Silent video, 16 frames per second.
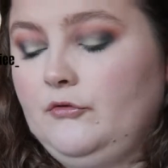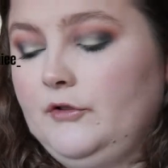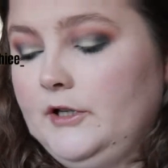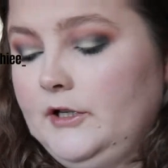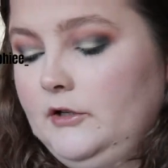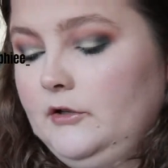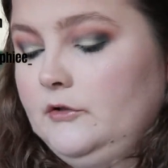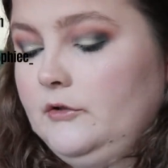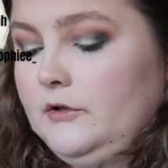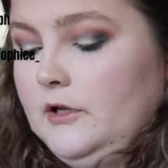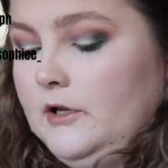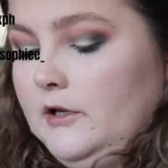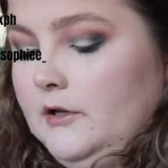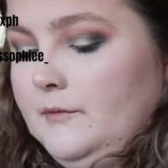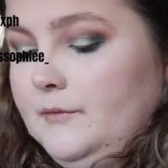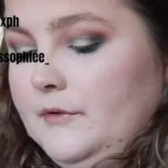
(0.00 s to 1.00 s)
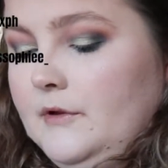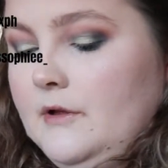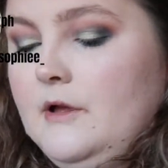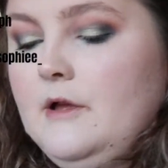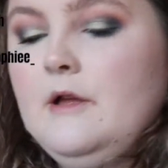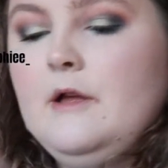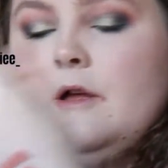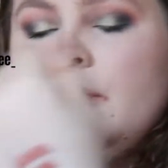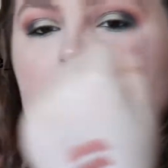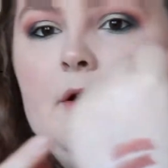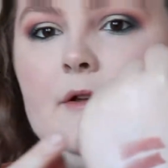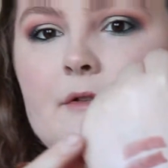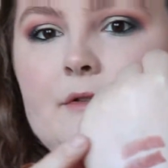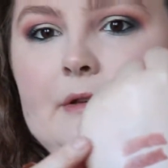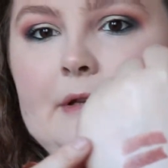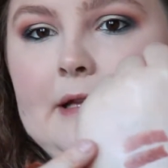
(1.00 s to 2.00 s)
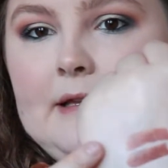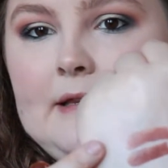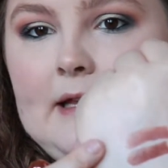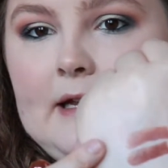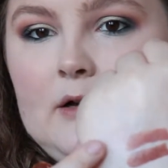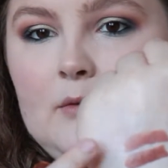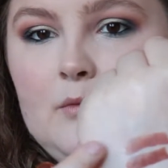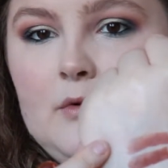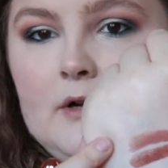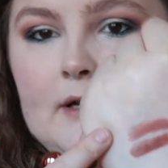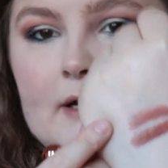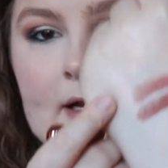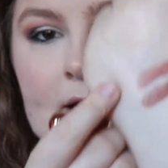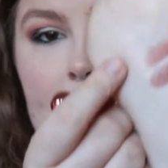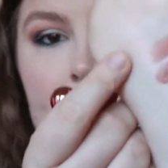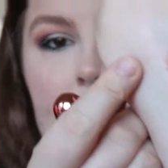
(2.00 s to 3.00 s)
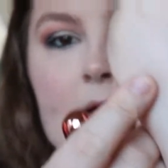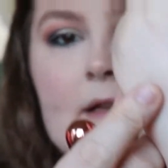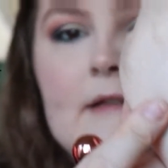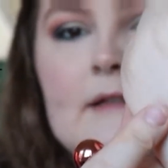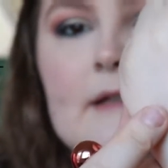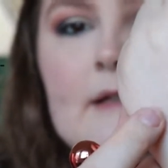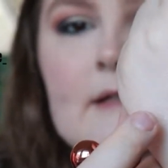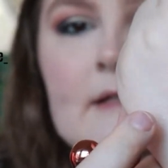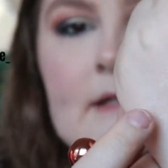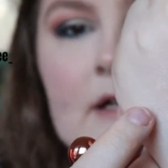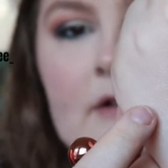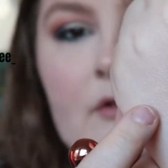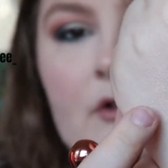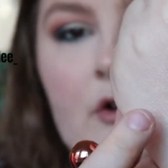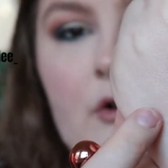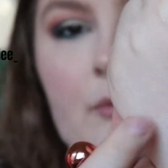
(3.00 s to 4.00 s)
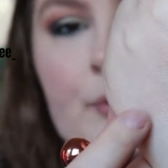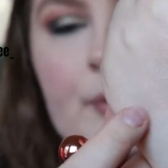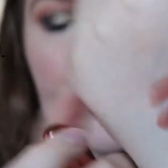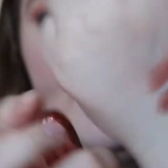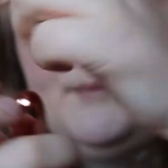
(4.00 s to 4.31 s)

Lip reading: really good on the lips. So that second one is syrup.